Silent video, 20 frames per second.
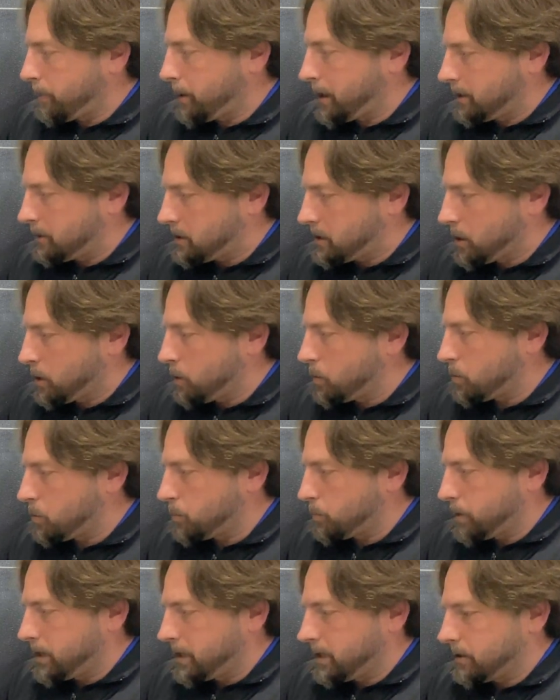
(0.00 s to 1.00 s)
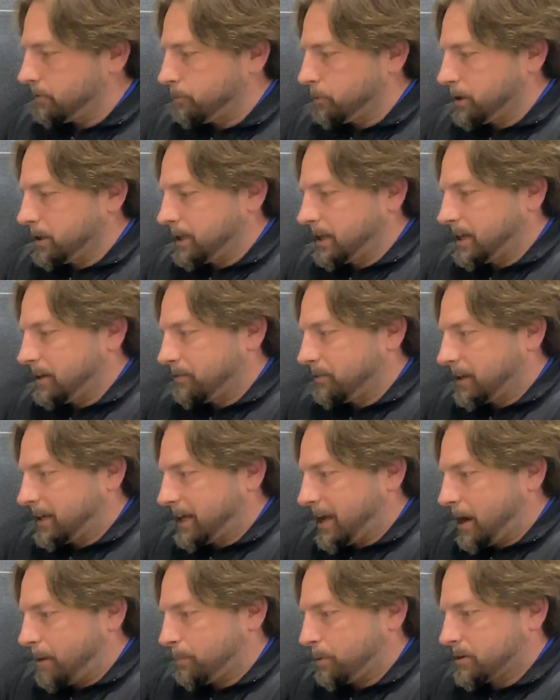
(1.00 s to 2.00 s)
And so we didn't really give the
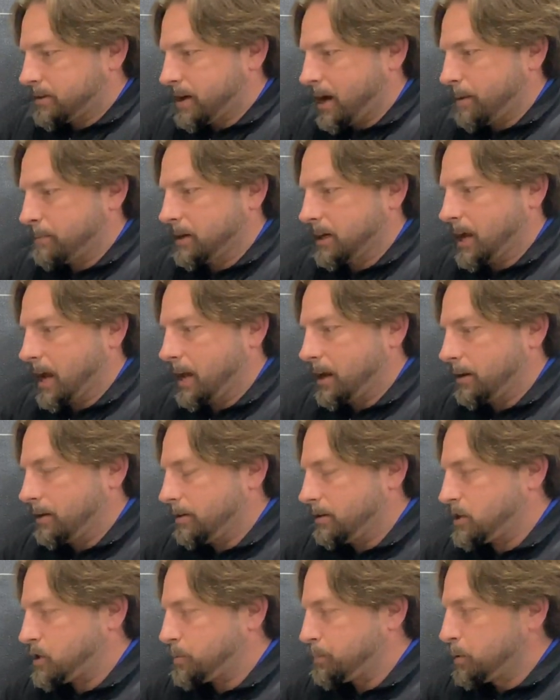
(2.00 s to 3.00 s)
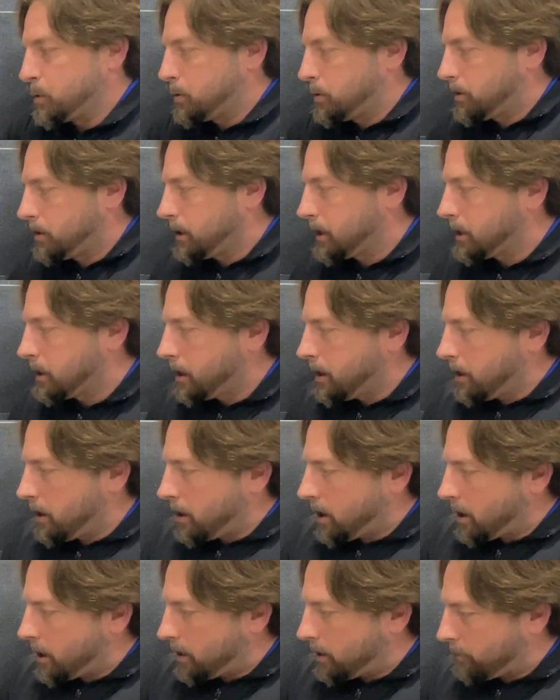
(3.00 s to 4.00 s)
camper time to kind of smoothly
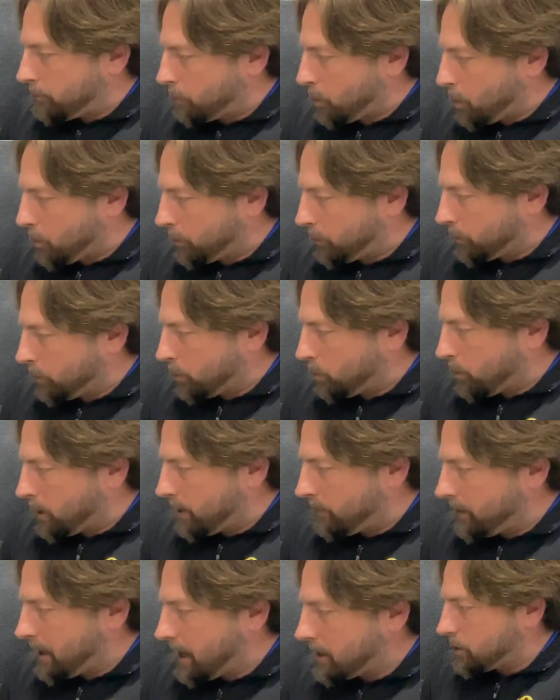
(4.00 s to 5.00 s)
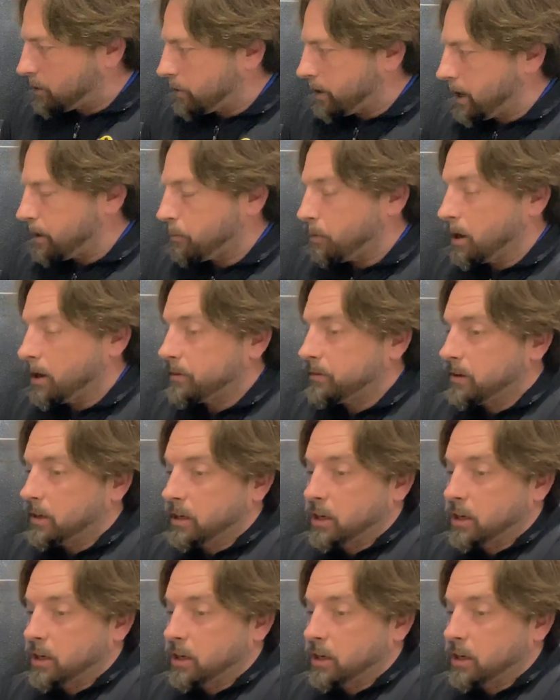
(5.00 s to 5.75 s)
roll through whatever terrain was.